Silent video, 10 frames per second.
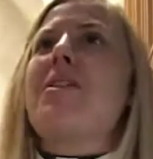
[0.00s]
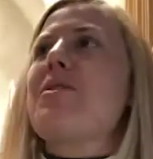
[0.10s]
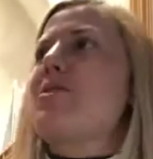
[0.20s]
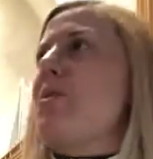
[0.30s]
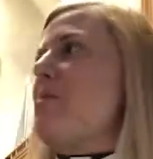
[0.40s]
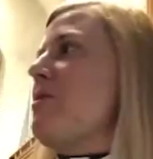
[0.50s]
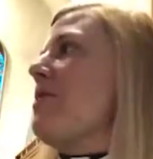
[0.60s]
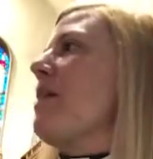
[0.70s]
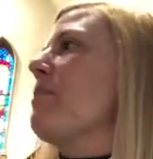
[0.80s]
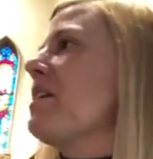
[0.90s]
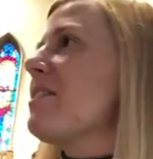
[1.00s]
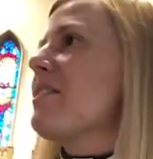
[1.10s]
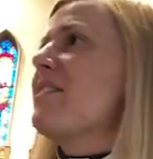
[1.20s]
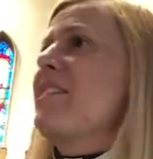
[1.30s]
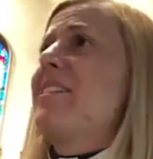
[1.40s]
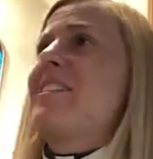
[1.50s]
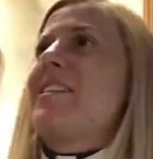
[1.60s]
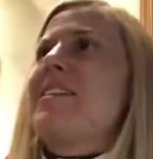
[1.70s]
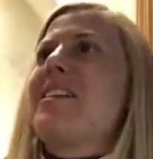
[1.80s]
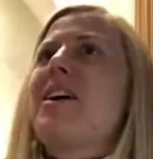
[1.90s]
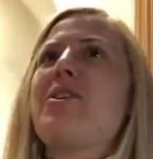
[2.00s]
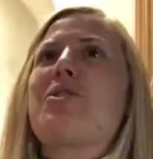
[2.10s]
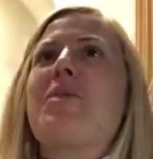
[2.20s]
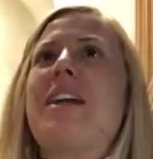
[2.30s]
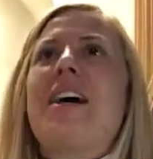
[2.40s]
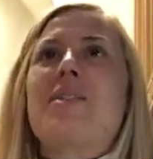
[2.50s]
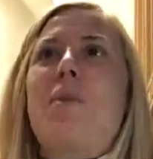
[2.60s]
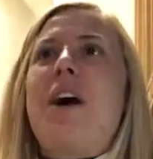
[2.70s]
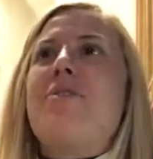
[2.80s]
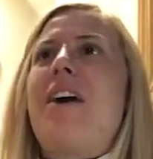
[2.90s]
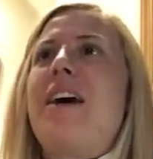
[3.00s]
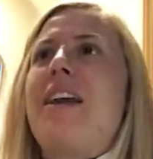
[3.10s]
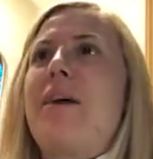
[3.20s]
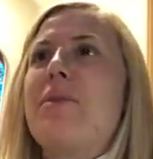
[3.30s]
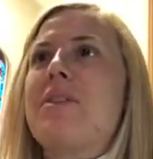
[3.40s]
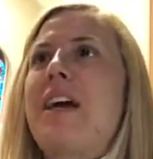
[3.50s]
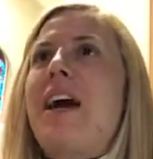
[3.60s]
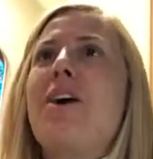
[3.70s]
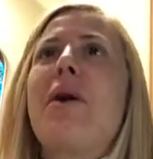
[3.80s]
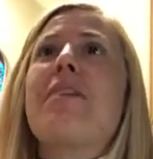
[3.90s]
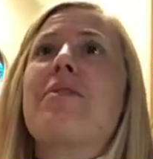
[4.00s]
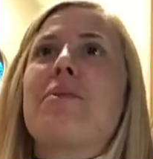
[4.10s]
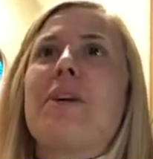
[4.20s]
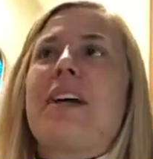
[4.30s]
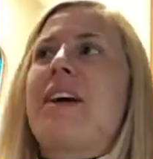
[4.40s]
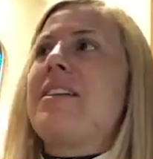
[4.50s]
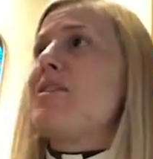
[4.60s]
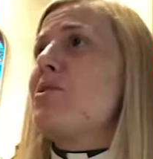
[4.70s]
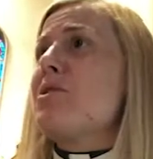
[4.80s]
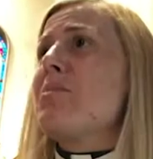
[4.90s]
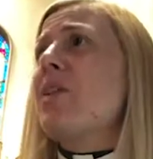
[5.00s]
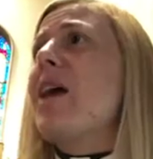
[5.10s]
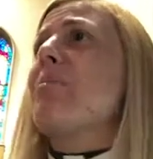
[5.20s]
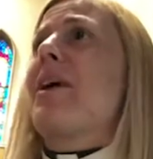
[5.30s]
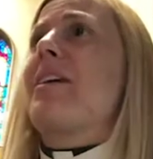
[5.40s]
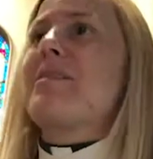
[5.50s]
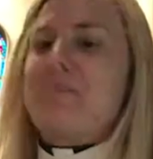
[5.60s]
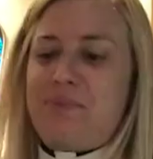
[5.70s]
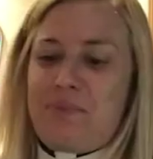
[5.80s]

of those normal families that goes to a nice Wi-Fi-enabled KOA for the weekend and do some glamping.